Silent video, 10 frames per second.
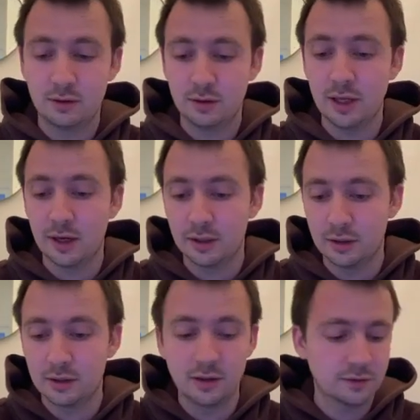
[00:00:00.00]
yeah,
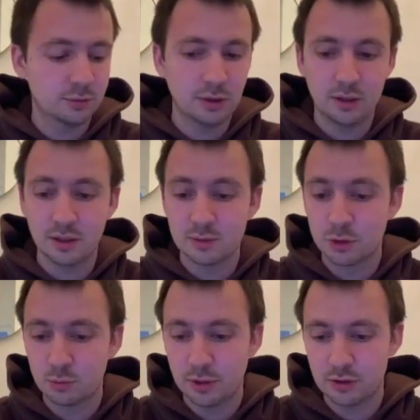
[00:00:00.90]
it gives me as
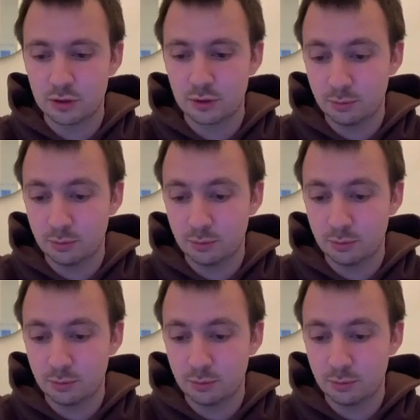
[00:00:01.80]
much pleasure